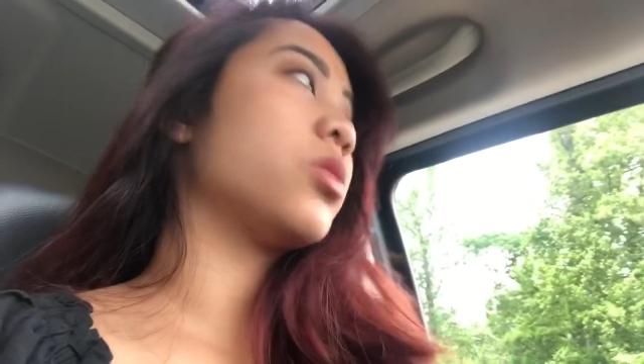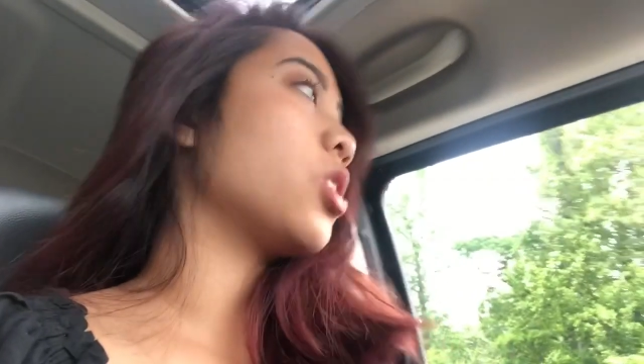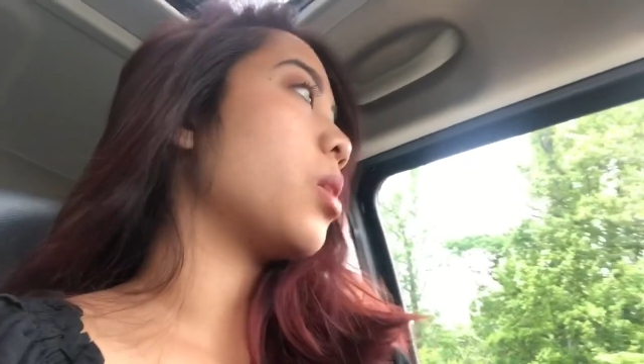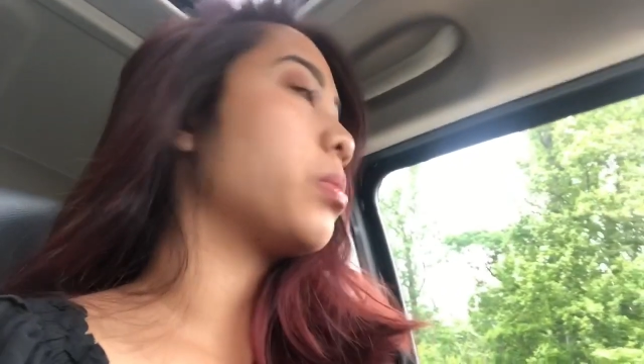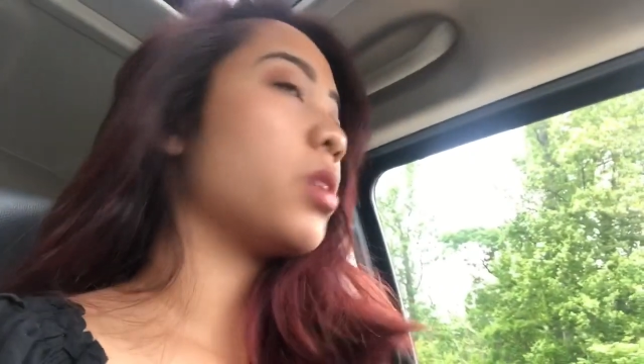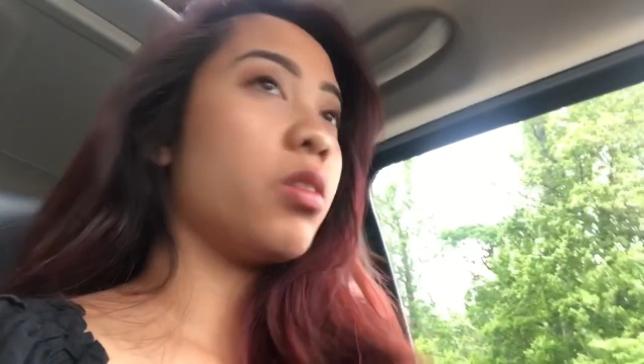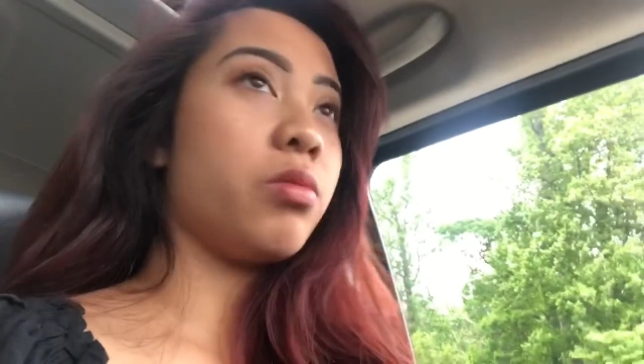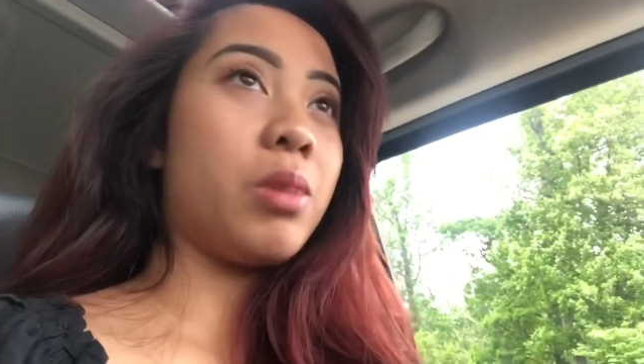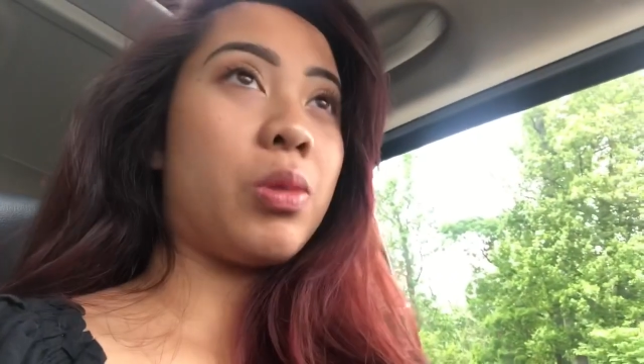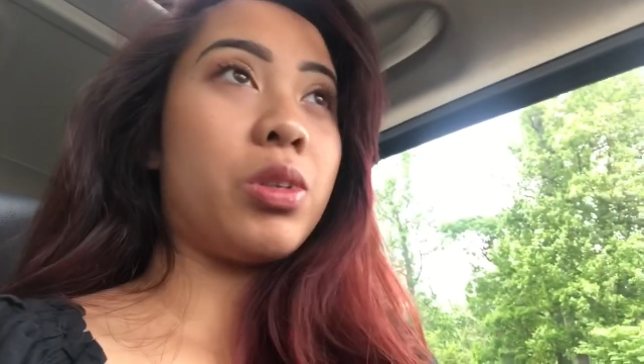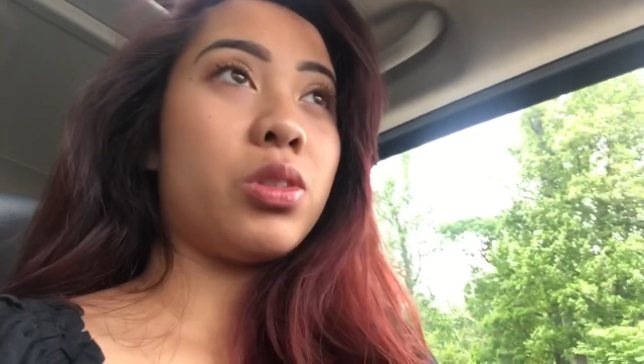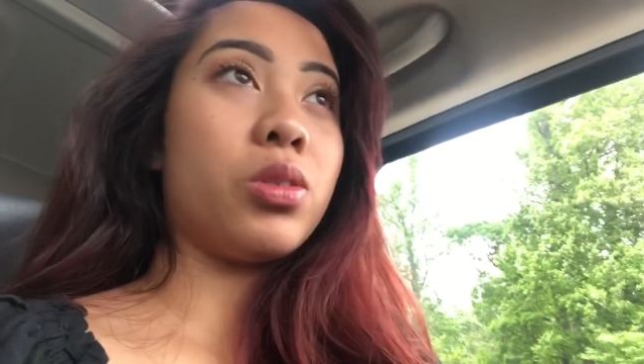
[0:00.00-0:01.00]
dropped off
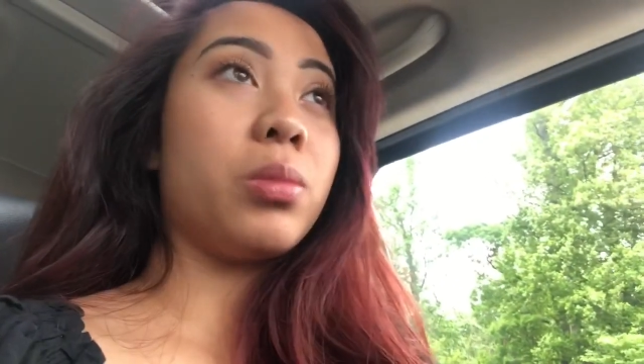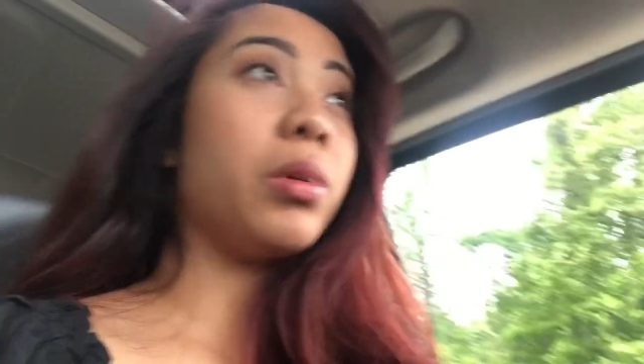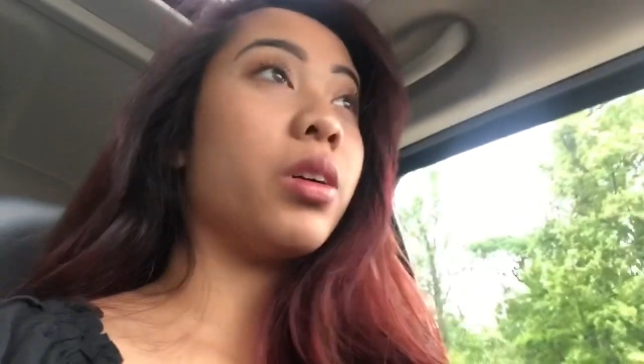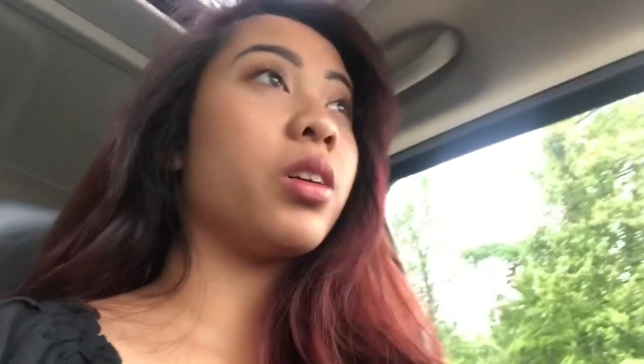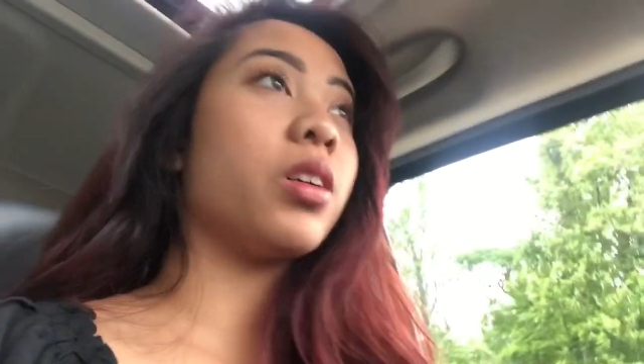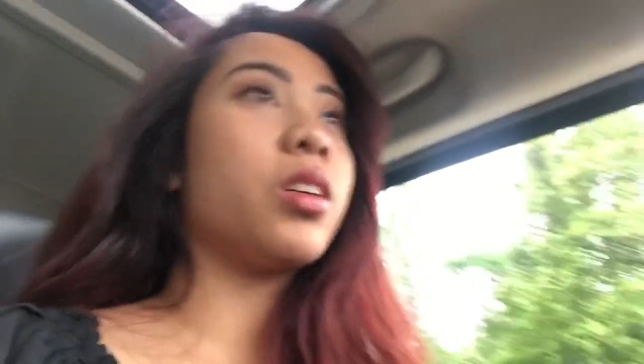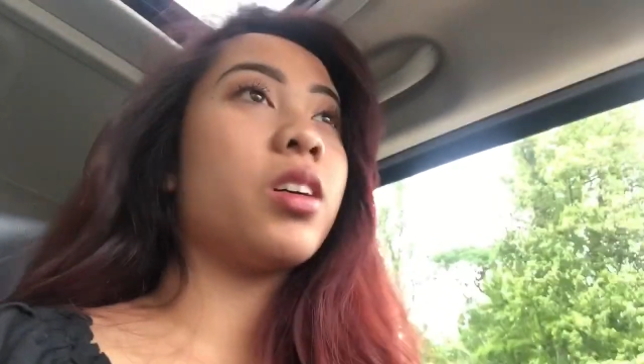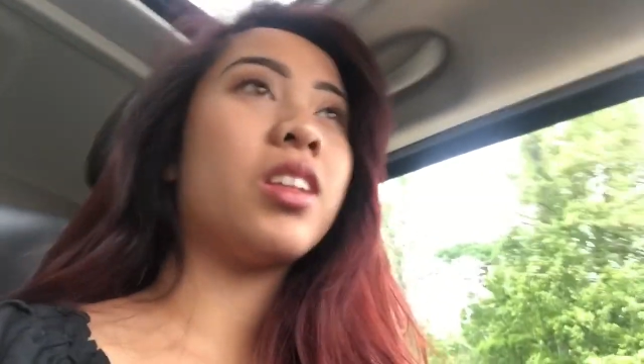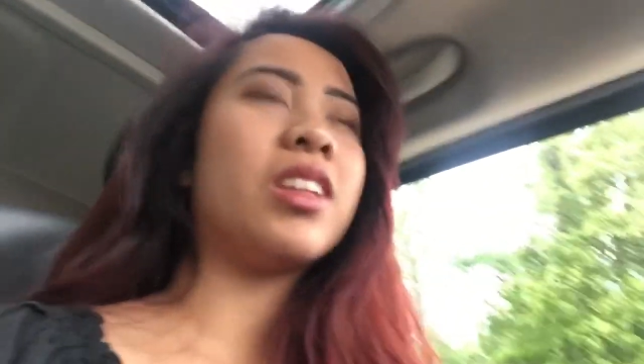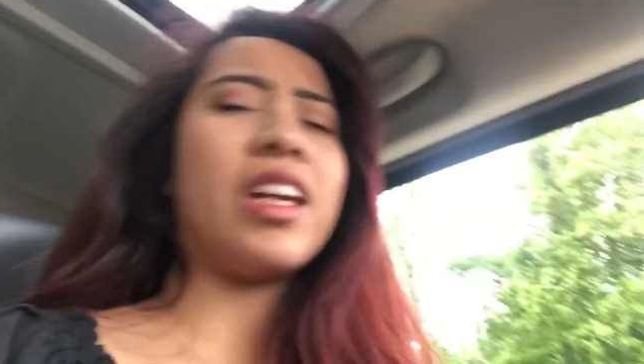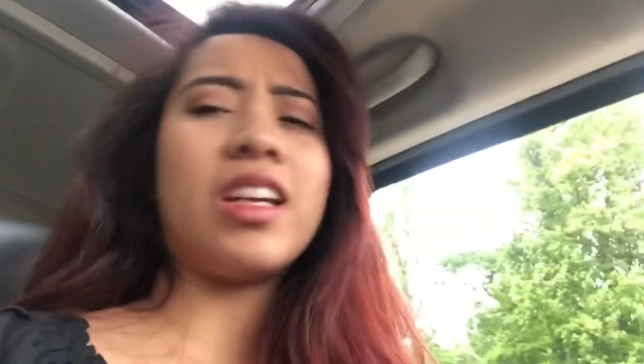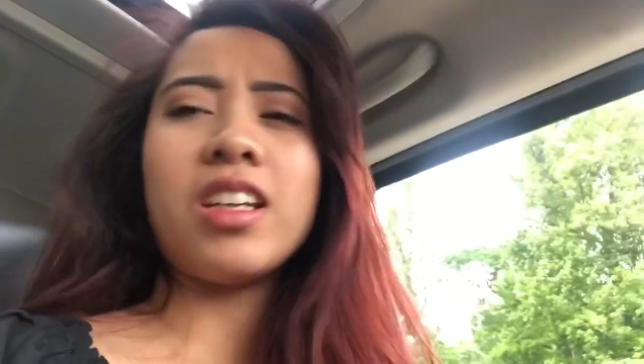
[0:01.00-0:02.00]
my rental book
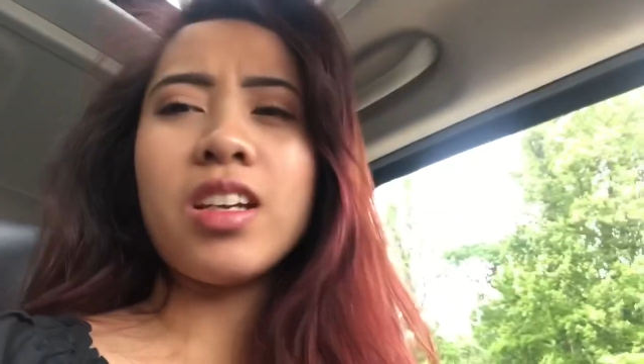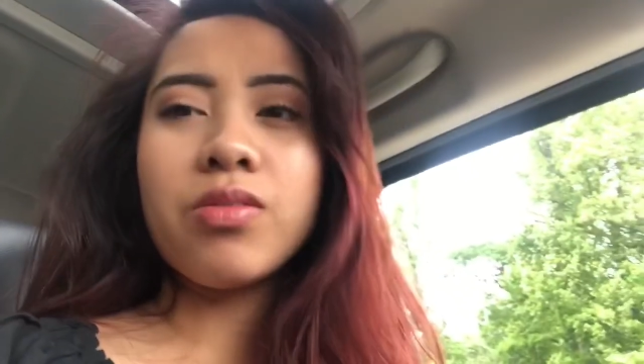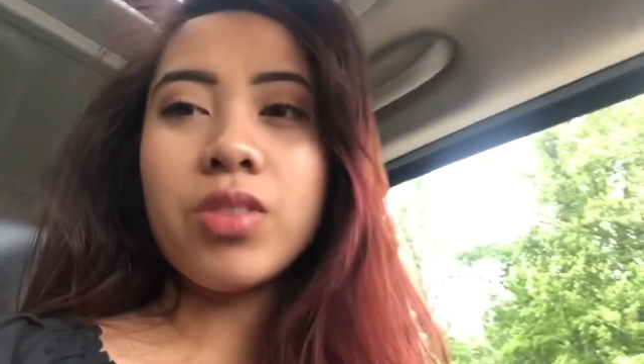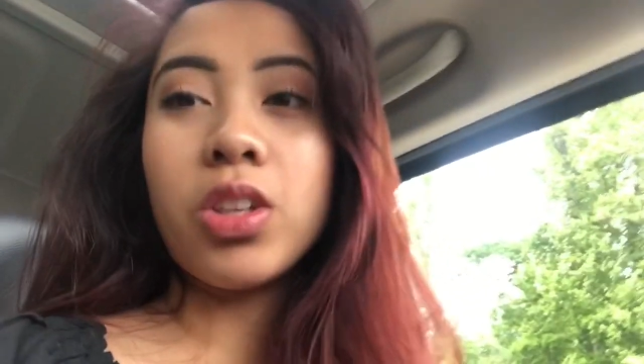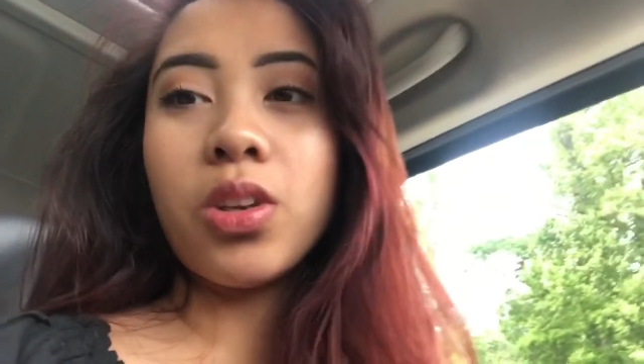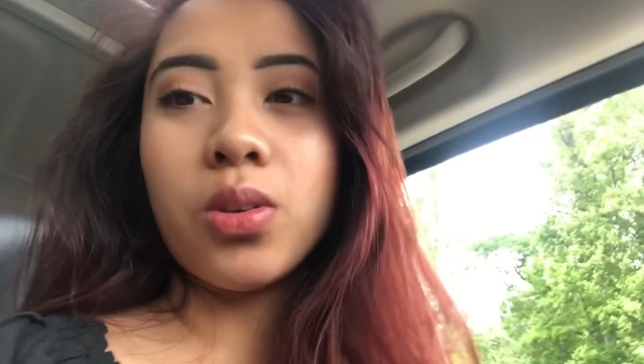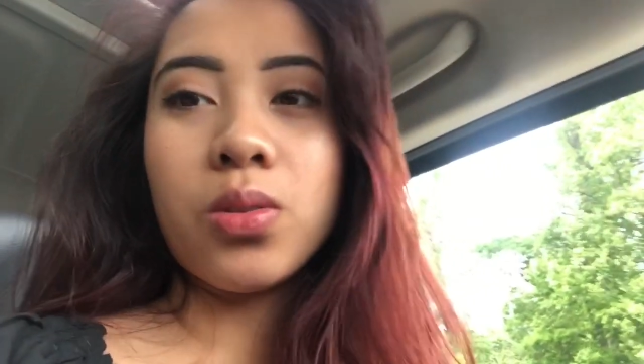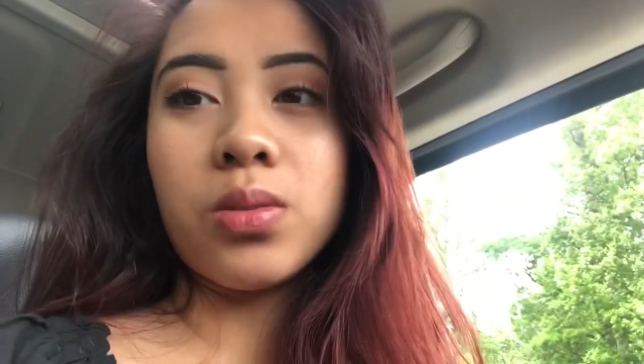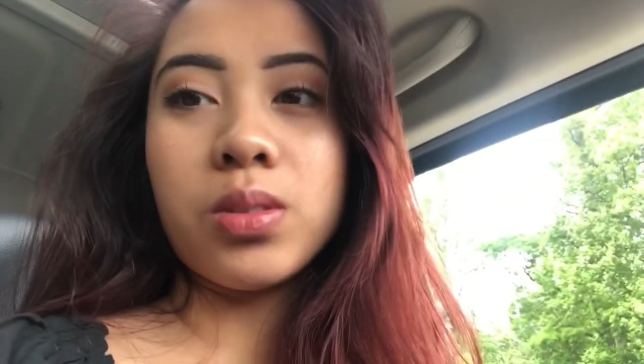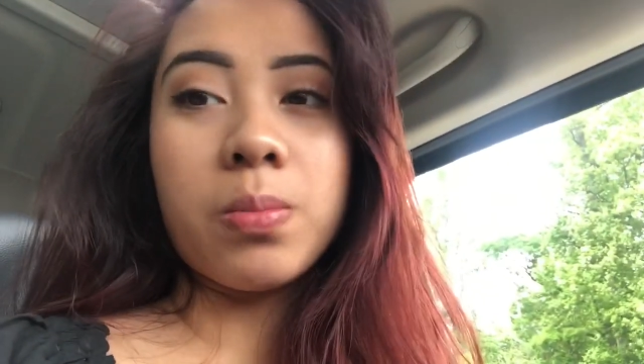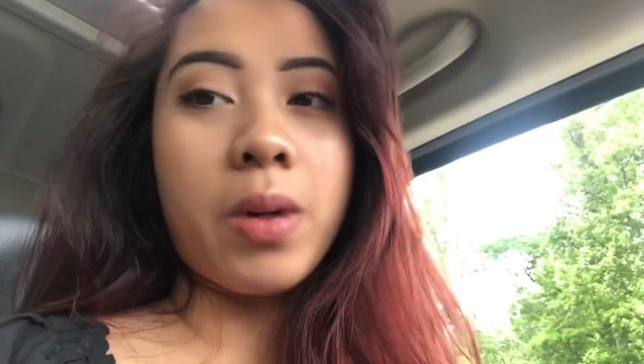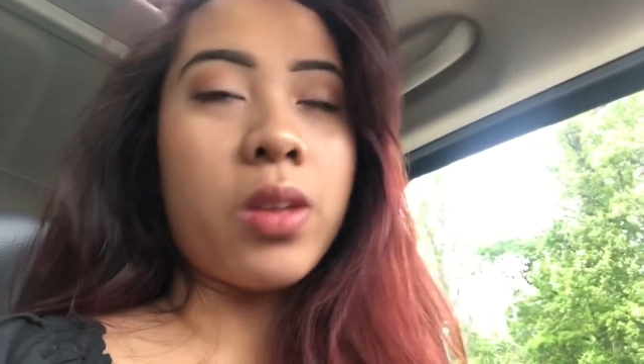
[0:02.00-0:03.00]
that I didn't even
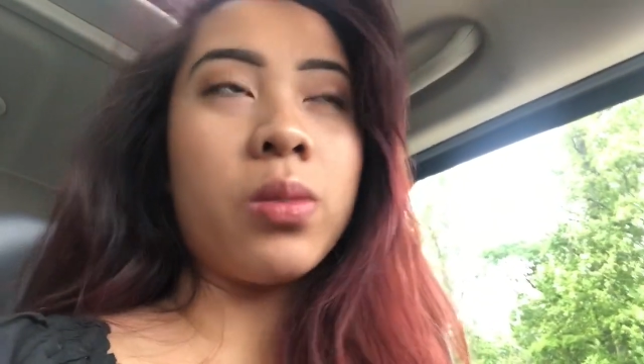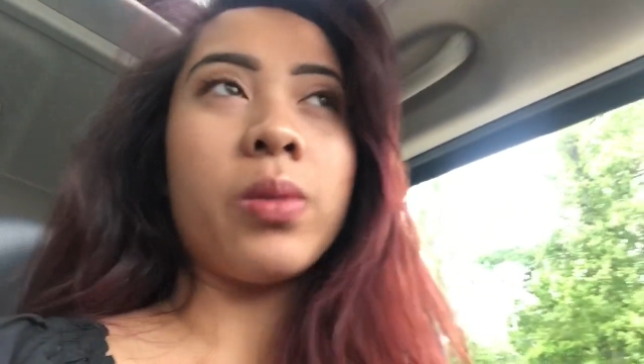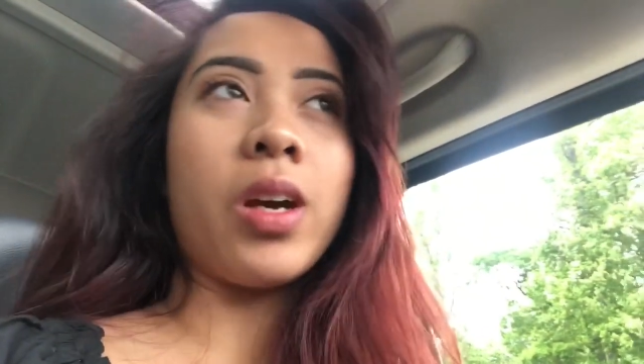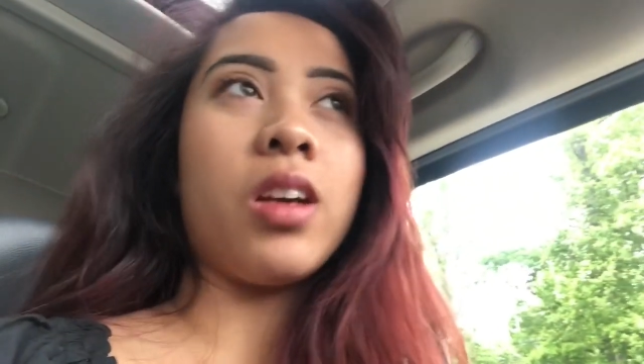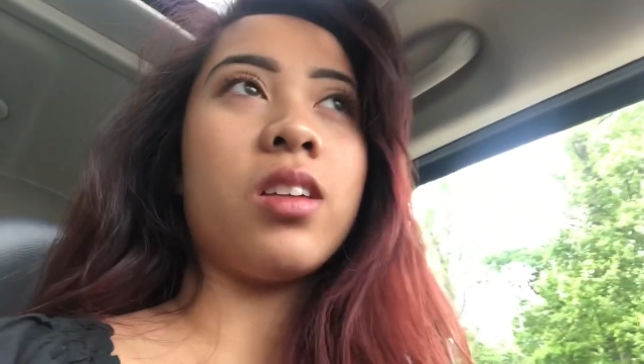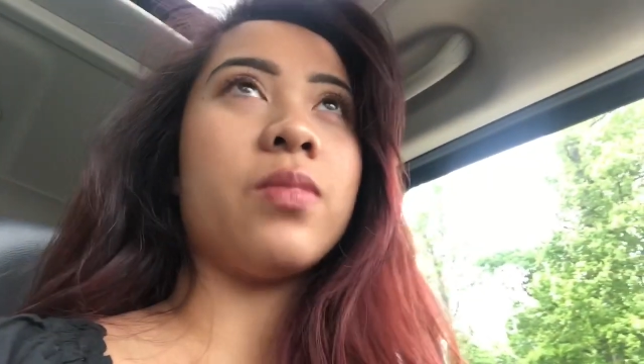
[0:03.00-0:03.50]
use, by the way.